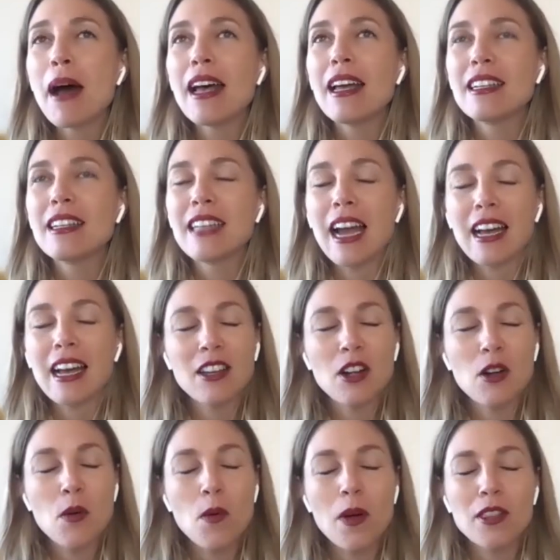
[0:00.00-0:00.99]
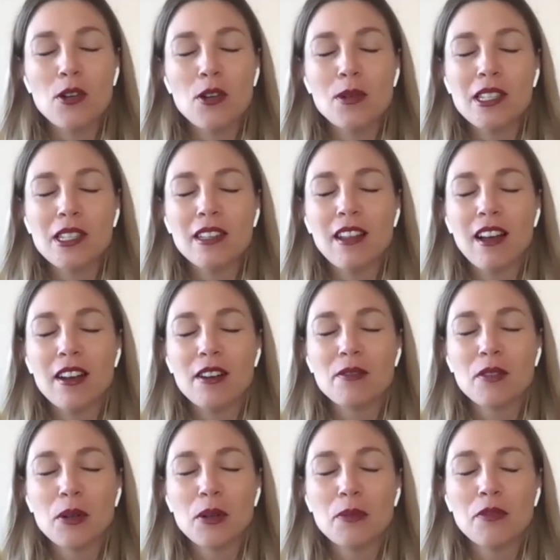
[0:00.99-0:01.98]
but yeah, there, there was a lot
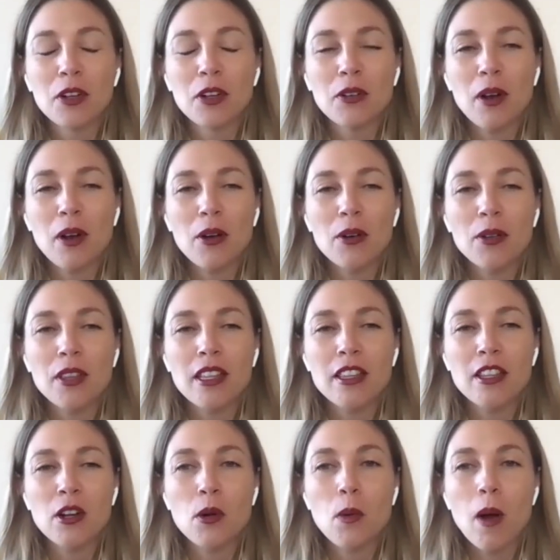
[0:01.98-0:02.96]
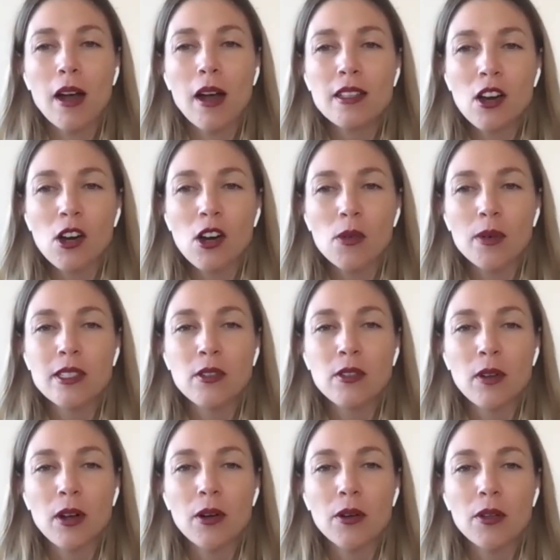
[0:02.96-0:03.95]
of room for growth, and there was always
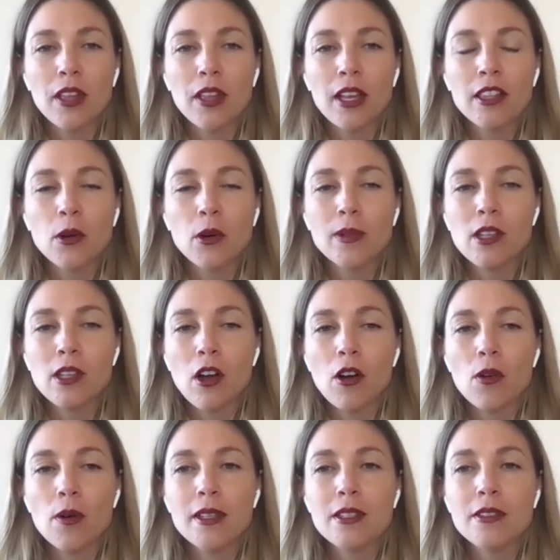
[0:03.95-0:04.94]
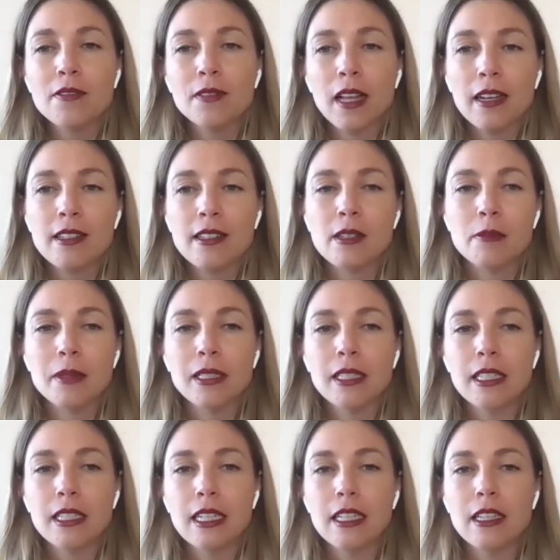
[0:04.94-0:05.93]
growth, and there was always
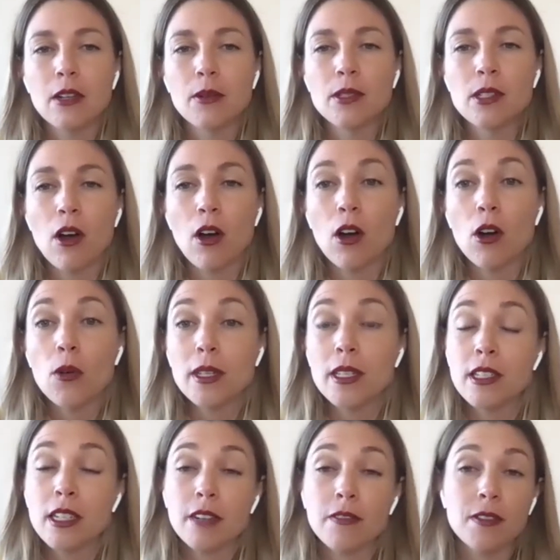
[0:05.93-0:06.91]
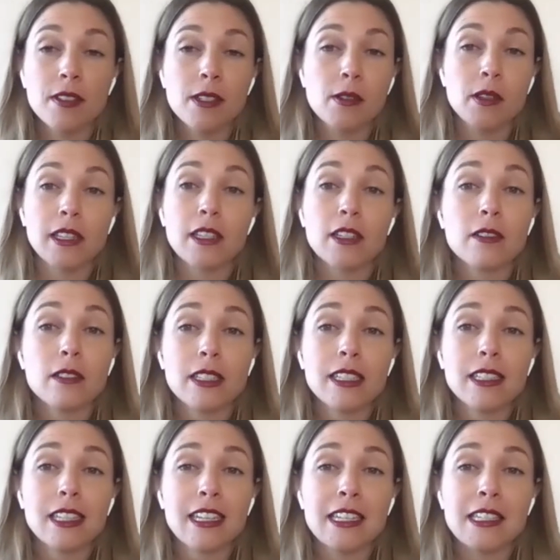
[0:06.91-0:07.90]
flexibility, and there was always stuff that's
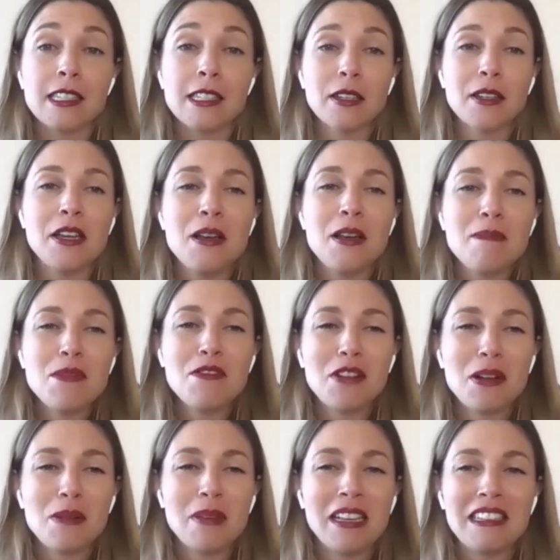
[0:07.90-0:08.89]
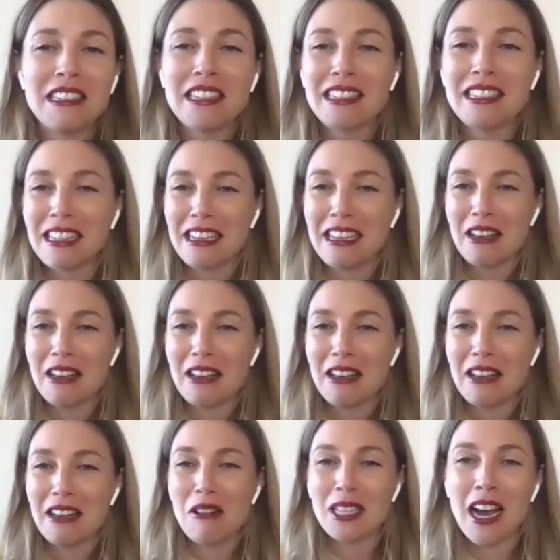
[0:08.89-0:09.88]
literally like a zillion moving pieces, like at,
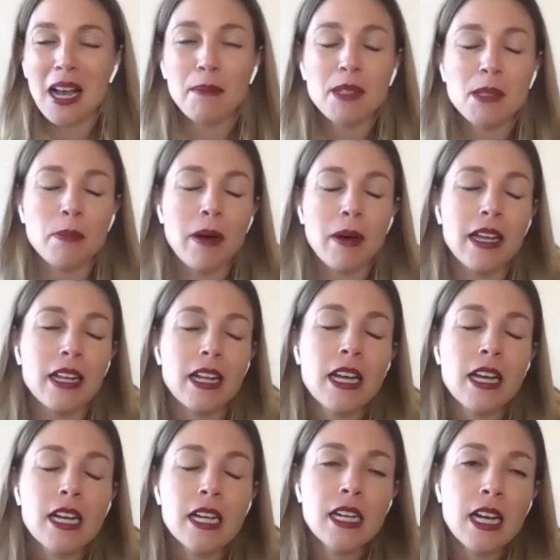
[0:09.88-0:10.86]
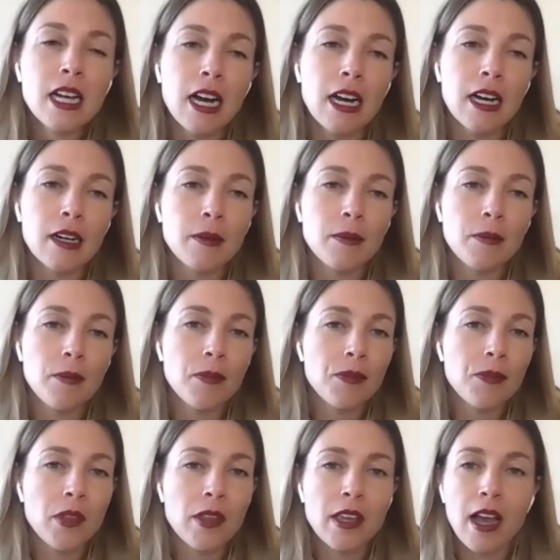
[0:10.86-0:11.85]
at all times. But,
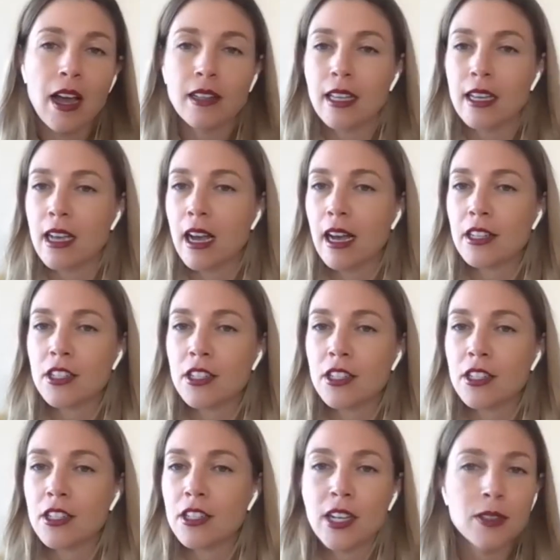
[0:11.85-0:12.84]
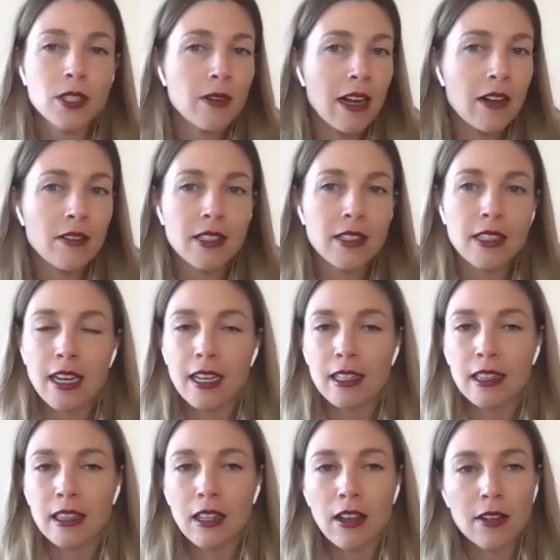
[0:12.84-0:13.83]
um, yeah, like I shuffled around
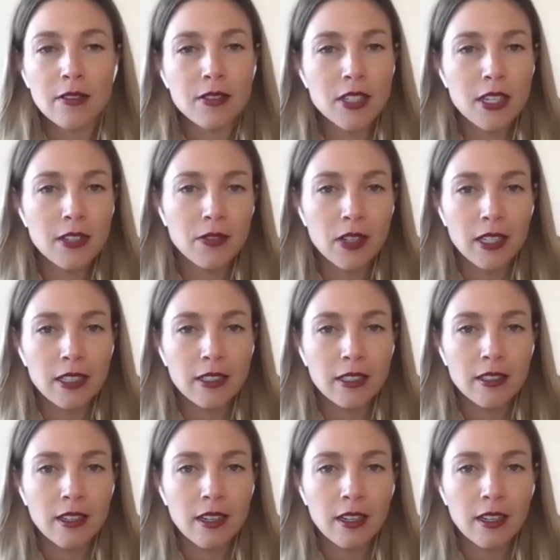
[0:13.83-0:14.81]
and had a lot of different,